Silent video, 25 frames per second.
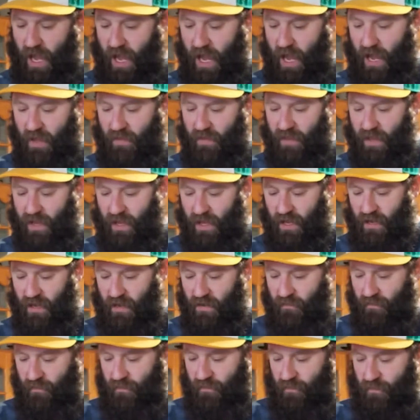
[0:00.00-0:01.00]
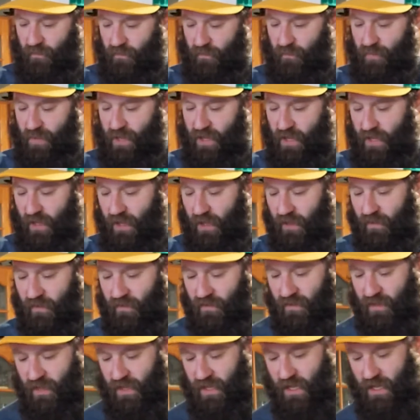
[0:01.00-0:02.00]
And then
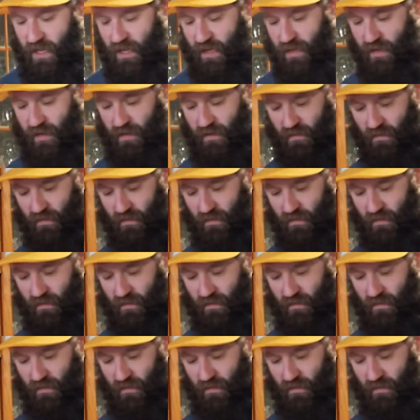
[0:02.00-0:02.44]
because the